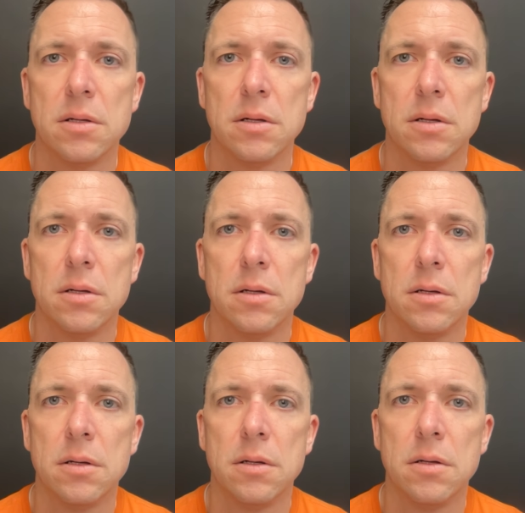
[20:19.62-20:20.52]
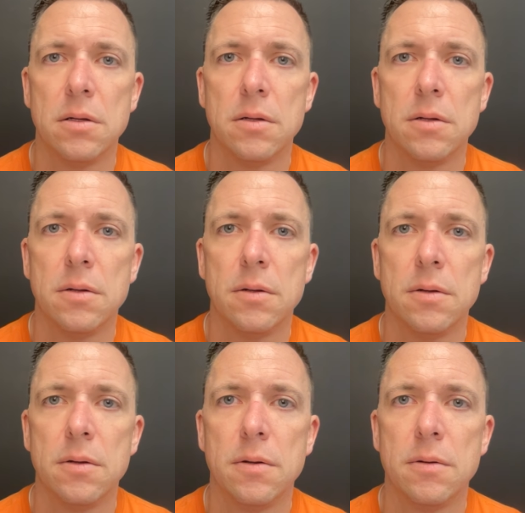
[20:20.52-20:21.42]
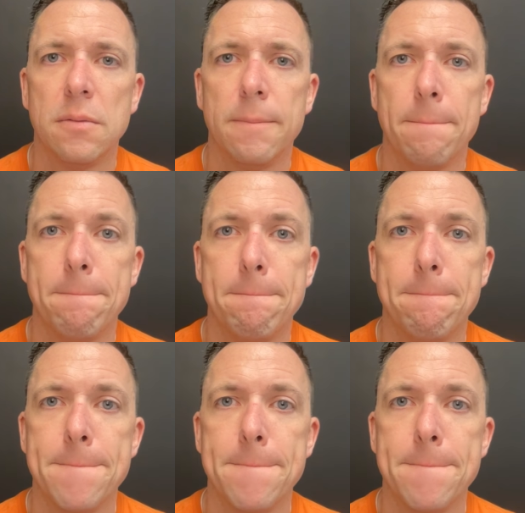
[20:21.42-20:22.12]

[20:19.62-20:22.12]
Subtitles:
Nobody speaks.